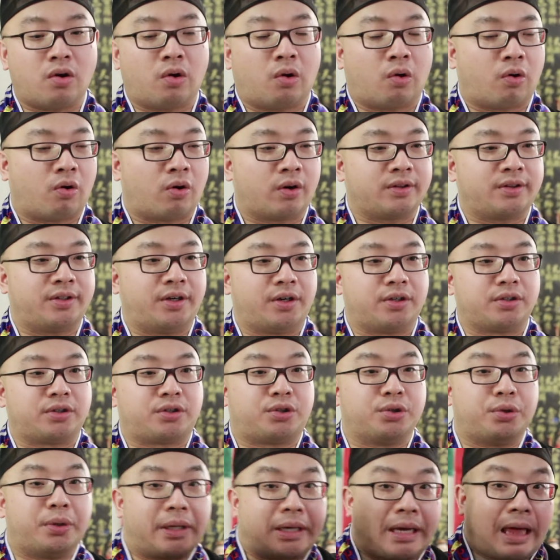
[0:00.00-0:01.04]
or they're
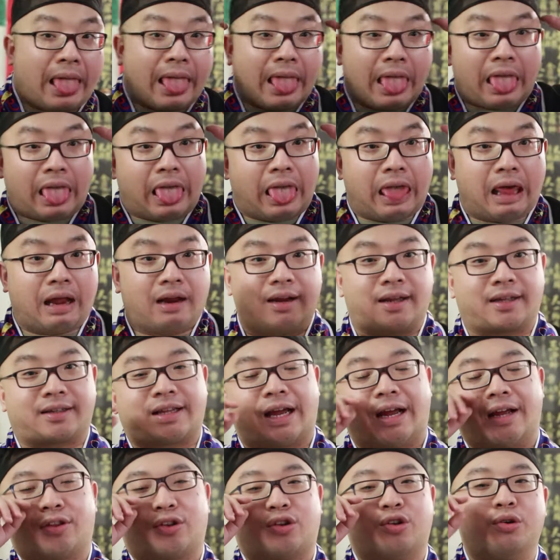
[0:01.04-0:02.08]
doing like
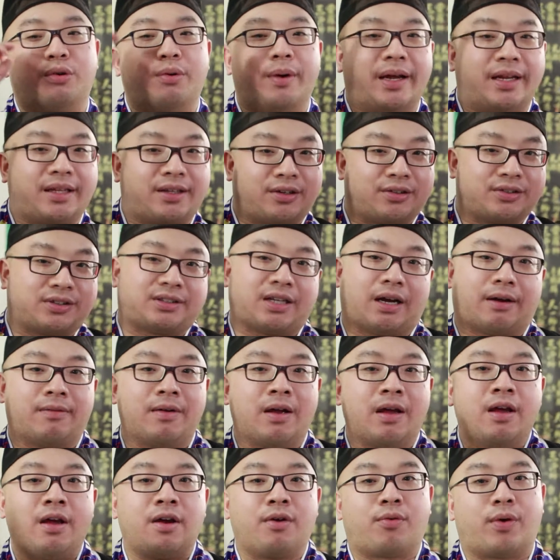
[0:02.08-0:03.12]
that, doing their stuff,
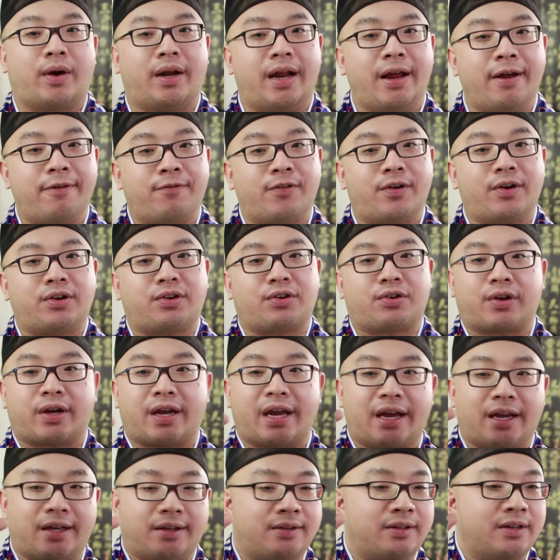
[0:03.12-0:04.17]
whenever you
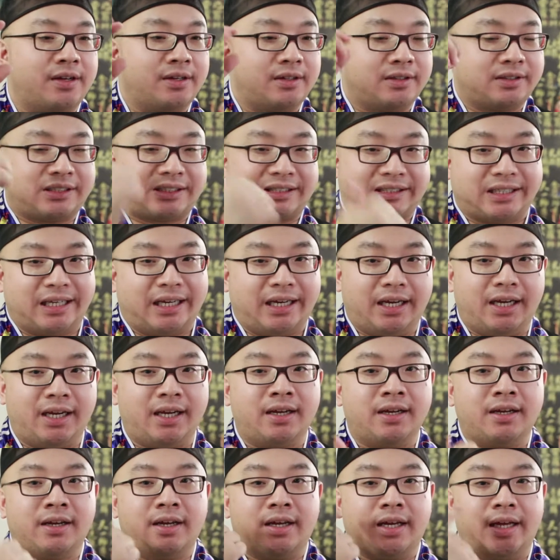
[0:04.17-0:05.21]
can
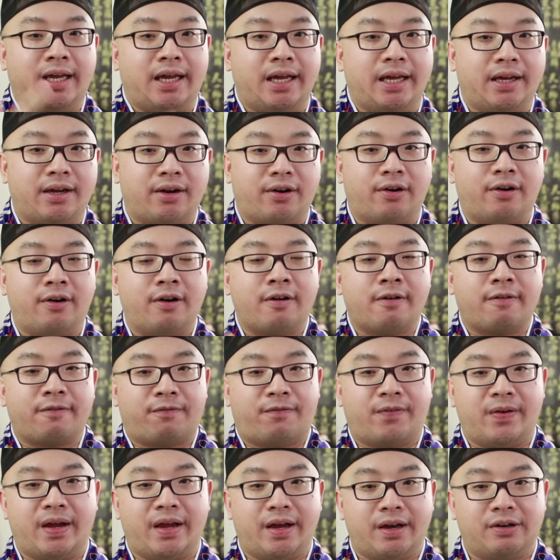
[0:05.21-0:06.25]
see, hear,
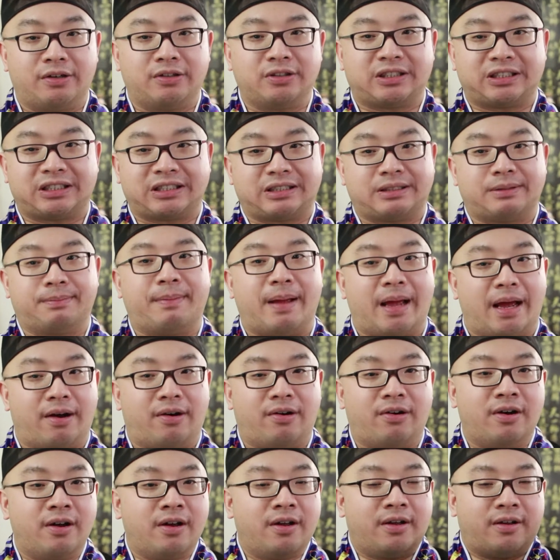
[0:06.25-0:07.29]
feel,
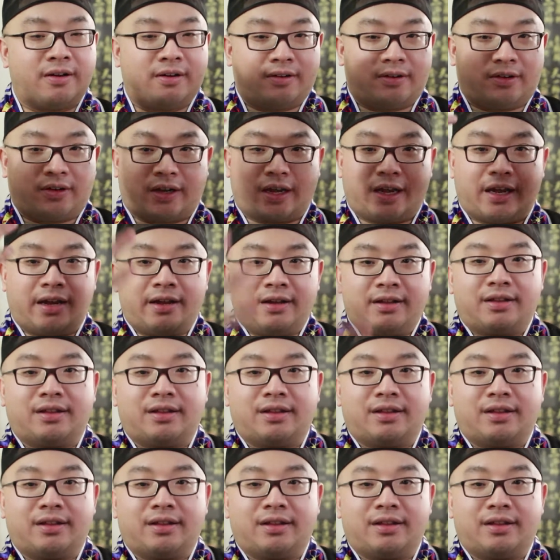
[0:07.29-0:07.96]
smell, okay,